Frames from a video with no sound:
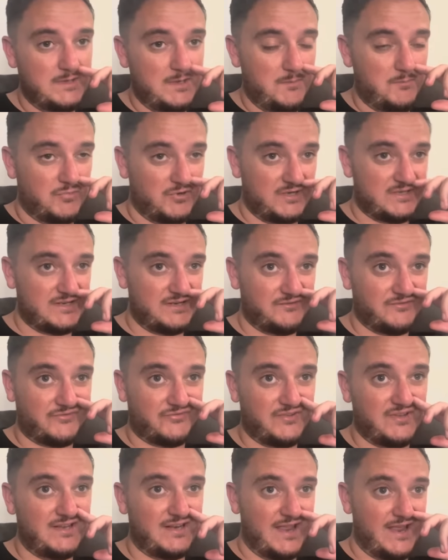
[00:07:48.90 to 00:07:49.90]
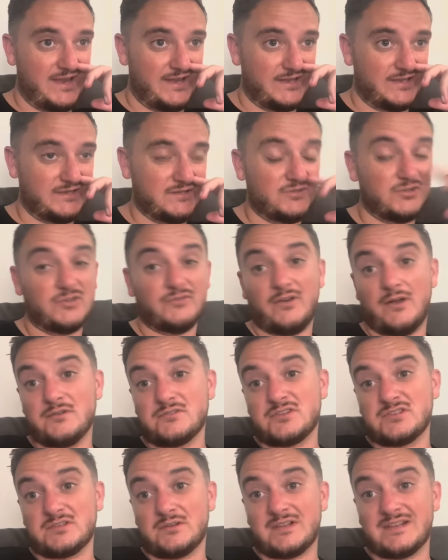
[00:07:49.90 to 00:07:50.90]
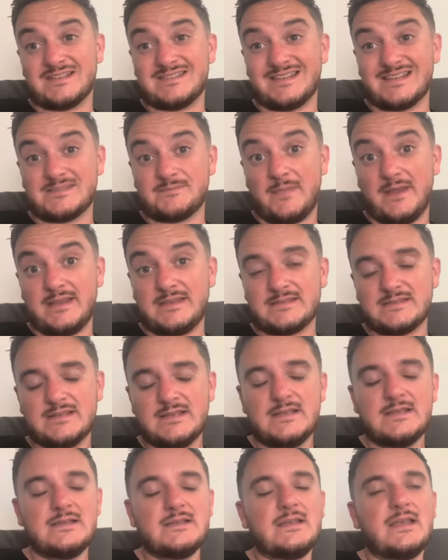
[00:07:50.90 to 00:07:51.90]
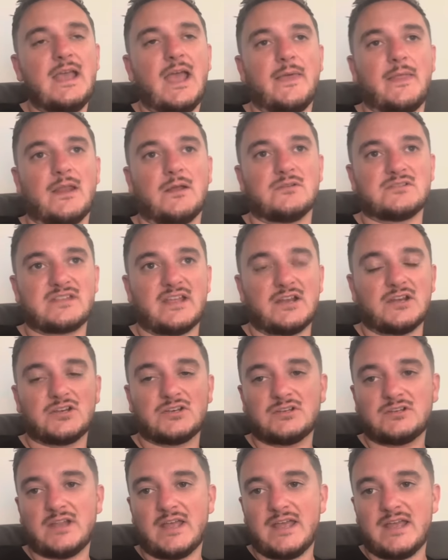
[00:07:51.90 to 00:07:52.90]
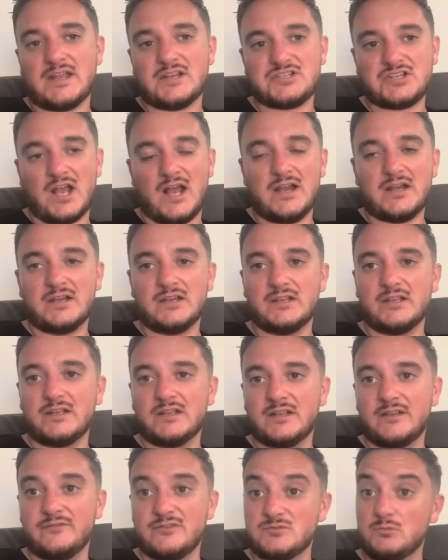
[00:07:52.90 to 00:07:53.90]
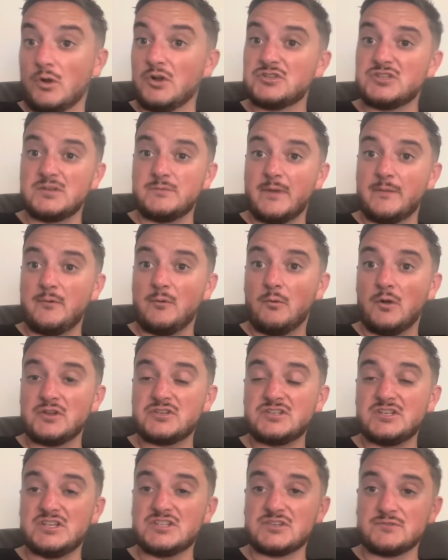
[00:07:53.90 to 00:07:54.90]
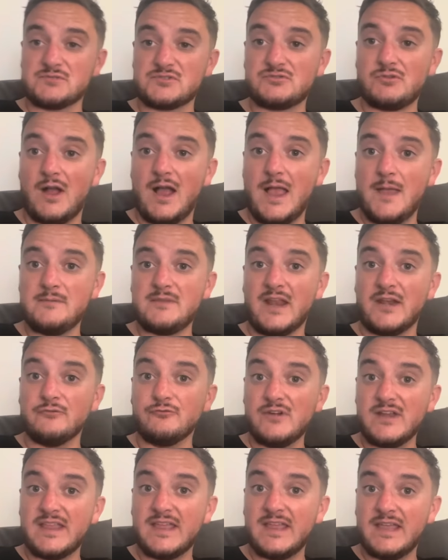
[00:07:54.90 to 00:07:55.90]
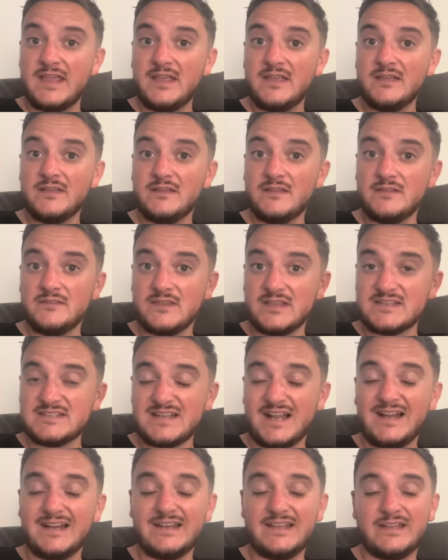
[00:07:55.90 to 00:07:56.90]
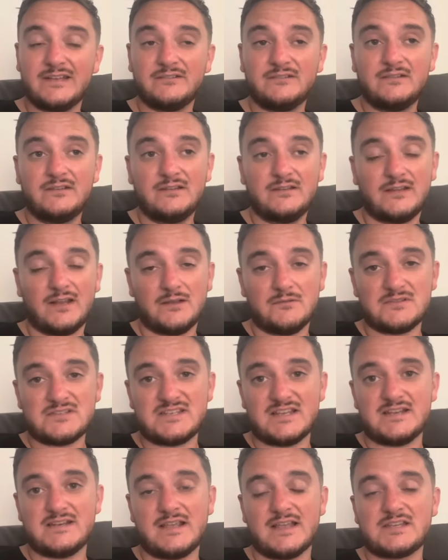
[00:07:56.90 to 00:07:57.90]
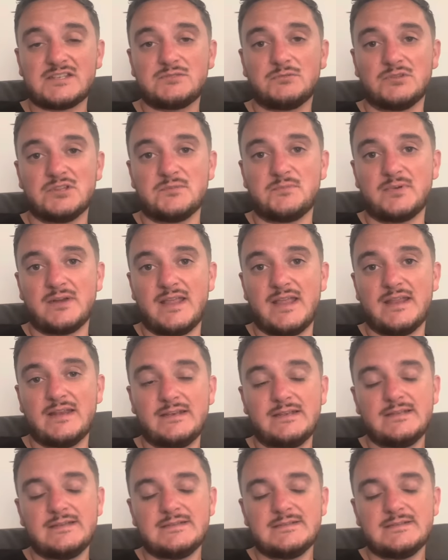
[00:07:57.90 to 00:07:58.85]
But it didn't feel like it. I don't know if that was because I had 6 pints. And then I was getting chatting. If he's watching, he might be watching. He subscribed. Enrique, the Italian that I was sitting next to on the plane.